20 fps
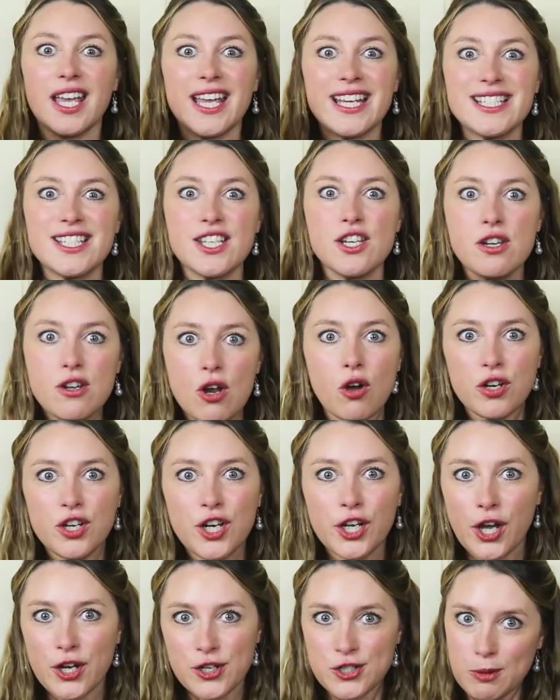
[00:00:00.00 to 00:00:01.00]
It's
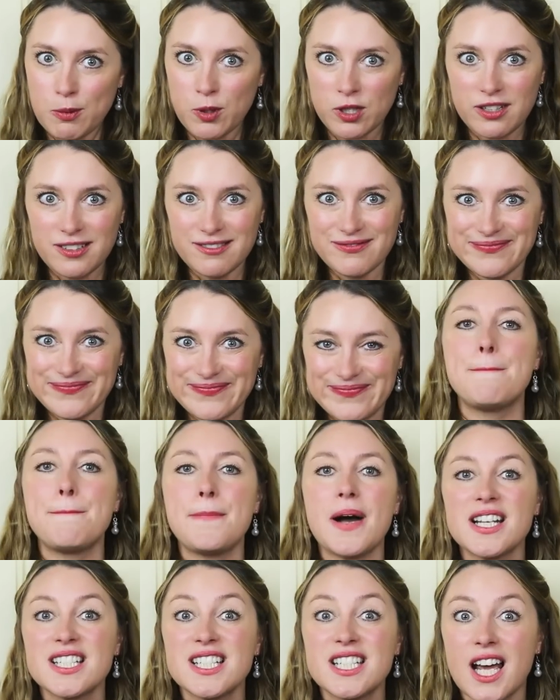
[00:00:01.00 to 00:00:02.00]
non-negotiable.
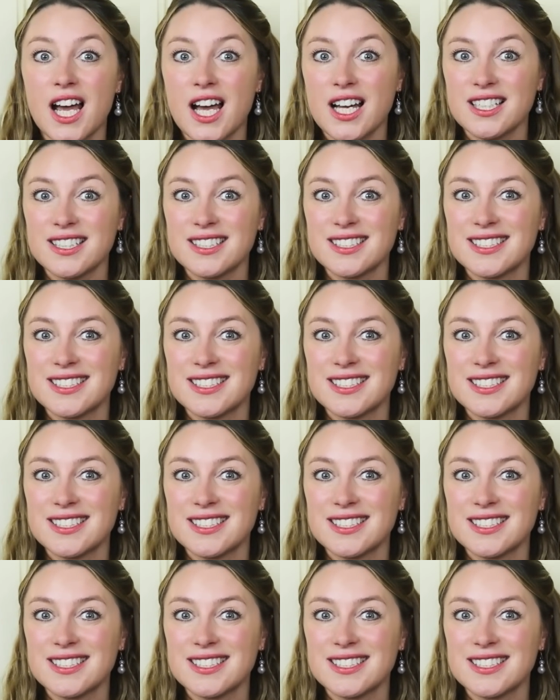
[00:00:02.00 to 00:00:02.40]
Butter.